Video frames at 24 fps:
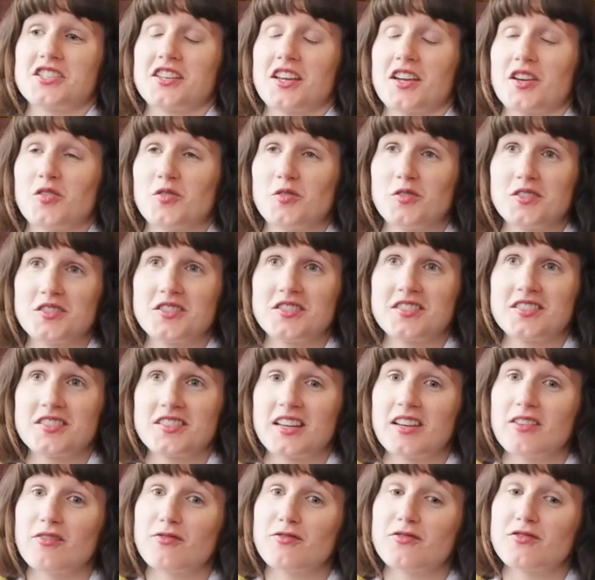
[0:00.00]
they could
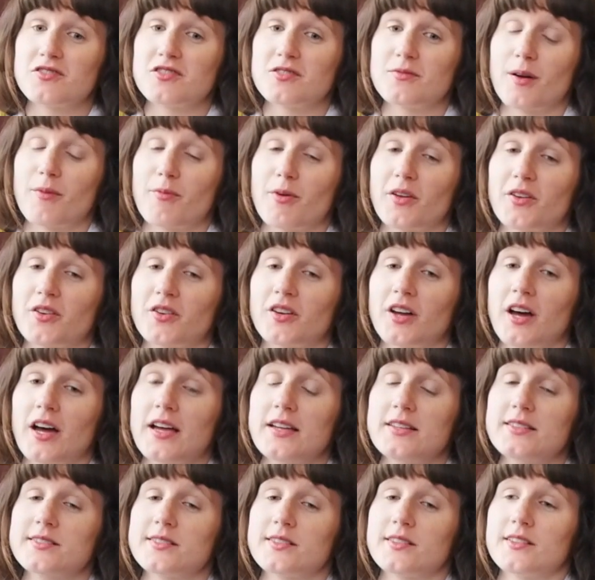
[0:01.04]
give to my brother and I,
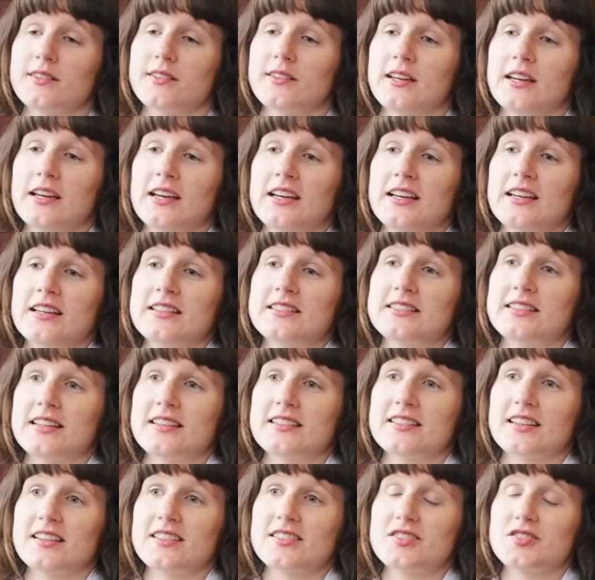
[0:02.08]
so
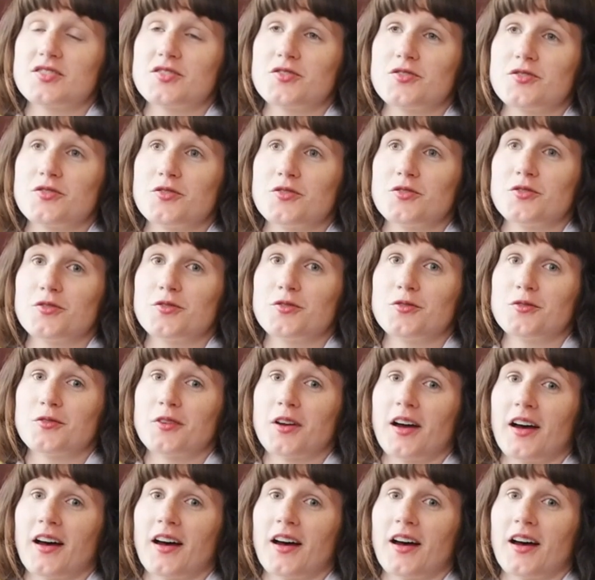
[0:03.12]
sent us to